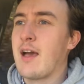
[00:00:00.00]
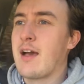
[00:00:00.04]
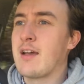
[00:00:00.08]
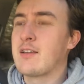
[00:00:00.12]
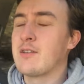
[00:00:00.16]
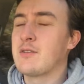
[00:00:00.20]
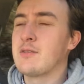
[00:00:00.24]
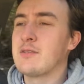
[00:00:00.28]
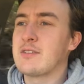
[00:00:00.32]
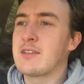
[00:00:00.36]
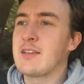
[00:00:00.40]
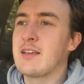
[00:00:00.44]
I
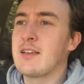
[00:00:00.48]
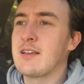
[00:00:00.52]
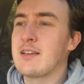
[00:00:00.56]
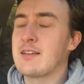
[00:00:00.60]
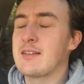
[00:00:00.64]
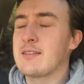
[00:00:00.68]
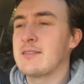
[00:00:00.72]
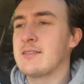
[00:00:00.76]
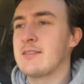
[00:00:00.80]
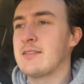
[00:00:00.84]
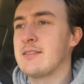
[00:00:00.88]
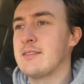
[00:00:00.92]
don't
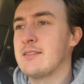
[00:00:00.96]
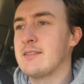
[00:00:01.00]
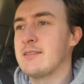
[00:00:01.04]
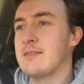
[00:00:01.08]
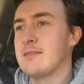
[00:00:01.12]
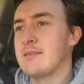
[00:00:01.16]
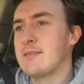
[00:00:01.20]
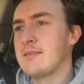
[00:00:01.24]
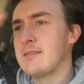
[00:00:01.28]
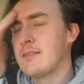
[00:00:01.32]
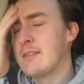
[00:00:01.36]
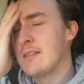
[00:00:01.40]
think.
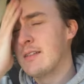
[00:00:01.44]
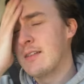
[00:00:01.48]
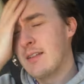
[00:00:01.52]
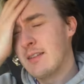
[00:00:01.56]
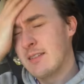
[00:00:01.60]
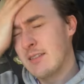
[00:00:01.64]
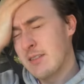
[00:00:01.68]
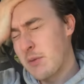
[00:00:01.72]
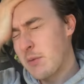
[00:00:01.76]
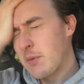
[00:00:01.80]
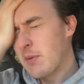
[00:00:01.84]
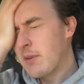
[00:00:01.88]

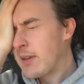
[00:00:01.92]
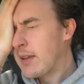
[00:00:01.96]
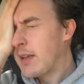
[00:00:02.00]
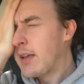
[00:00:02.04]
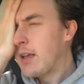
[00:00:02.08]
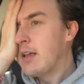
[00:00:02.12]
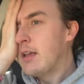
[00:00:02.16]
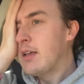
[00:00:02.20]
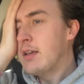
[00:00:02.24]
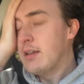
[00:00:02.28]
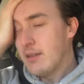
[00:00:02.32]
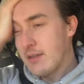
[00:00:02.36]
So
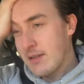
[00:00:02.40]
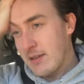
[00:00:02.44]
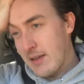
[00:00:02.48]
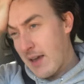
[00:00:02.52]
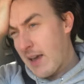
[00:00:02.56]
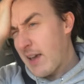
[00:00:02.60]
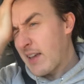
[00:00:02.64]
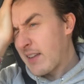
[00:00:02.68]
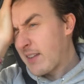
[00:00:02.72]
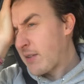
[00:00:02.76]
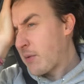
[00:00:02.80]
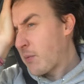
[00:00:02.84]

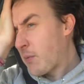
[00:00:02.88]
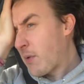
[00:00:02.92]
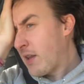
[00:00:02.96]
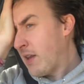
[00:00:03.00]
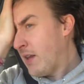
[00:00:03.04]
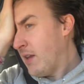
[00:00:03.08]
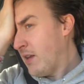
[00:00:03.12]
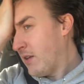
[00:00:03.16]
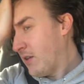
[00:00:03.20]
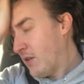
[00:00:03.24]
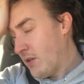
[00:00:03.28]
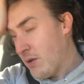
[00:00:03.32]
yeah, so
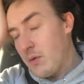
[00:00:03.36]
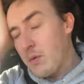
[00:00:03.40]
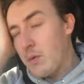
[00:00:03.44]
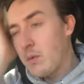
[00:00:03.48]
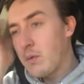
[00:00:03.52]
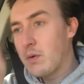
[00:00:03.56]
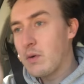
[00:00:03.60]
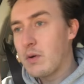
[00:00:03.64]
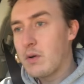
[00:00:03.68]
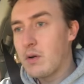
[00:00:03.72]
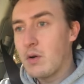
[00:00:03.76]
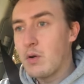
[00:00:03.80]
when you
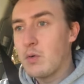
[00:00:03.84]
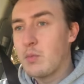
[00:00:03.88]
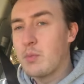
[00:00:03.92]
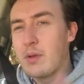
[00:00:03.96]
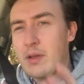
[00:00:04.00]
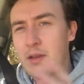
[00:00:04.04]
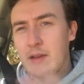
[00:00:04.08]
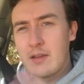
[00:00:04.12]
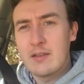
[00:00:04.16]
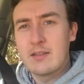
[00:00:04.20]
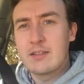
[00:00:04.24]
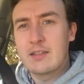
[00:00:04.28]
do
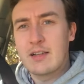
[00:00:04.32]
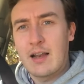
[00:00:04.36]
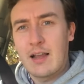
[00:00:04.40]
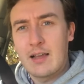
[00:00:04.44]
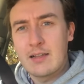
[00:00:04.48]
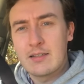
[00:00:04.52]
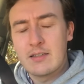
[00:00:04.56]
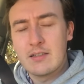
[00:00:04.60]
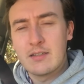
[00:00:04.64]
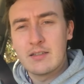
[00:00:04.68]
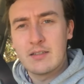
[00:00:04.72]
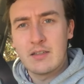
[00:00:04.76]
obedience
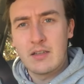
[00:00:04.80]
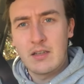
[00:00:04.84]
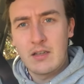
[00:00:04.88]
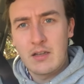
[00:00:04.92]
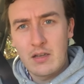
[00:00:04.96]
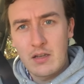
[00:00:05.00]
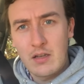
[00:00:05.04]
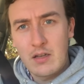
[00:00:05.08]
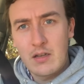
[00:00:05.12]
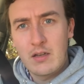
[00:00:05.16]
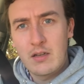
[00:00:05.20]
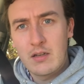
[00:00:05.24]
classes and you
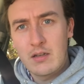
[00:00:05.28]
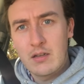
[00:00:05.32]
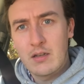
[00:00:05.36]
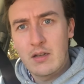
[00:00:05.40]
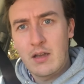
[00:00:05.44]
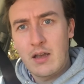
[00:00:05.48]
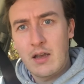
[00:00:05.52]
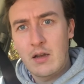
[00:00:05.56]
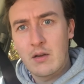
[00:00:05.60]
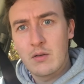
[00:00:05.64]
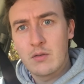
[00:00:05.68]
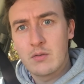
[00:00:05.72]
learn
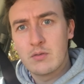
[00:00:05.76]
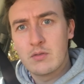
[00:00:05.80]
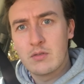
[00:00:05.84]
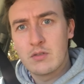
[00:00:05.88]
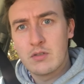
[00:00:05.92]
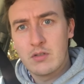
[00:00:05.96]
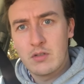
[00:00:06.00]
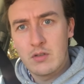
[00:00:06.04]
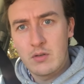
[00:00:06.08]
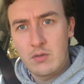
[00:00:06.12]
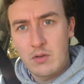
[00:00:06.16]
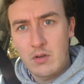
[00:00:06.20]
how
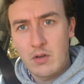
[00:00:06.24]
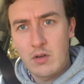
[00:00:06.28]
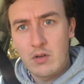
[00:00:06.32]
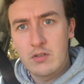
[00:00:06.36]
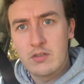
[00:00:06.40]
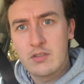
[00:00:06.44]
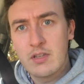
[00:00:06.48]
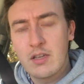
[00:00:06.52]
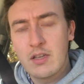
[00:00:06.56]
to do the good